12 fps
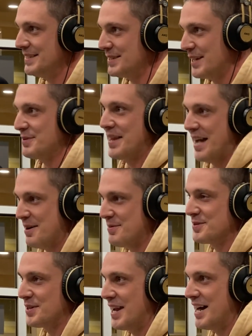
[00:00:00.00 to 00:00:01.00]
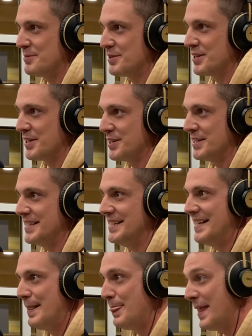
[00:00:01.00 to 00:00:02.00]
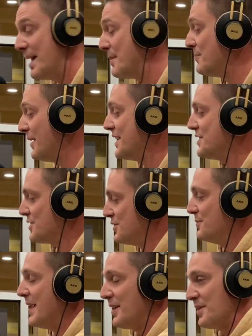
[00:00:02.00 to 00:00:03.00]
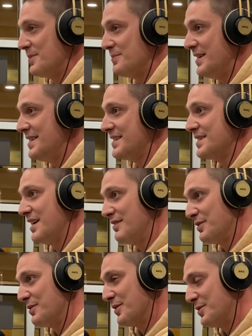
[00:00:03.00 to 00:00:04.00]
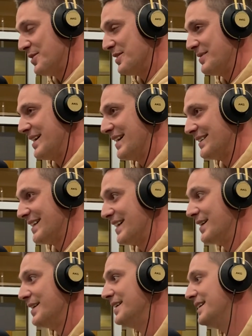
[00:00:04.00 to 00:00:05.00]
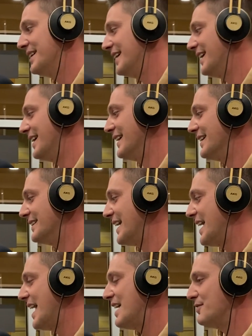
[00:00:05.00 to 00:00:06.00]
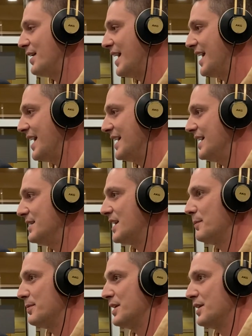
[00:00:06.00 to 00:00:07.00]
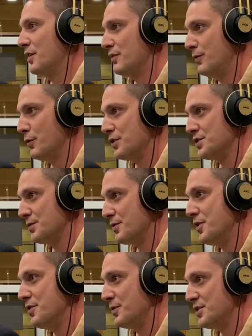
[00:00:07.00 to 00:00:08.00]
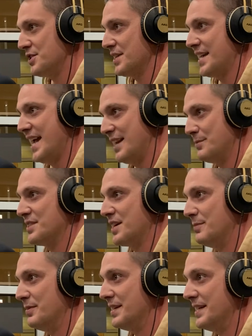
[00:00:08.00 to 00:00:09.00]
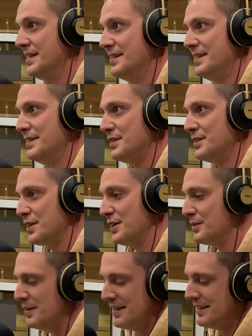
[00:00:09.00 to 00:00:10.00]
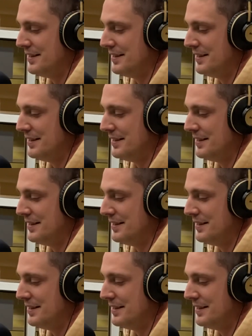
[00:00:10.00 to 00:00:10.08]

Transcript: So that's why the album's called Albuquerque. And my buddies who made all the beats and stuff and recorded me out there, they have a company called Forest Road, which is a cannabis company. So,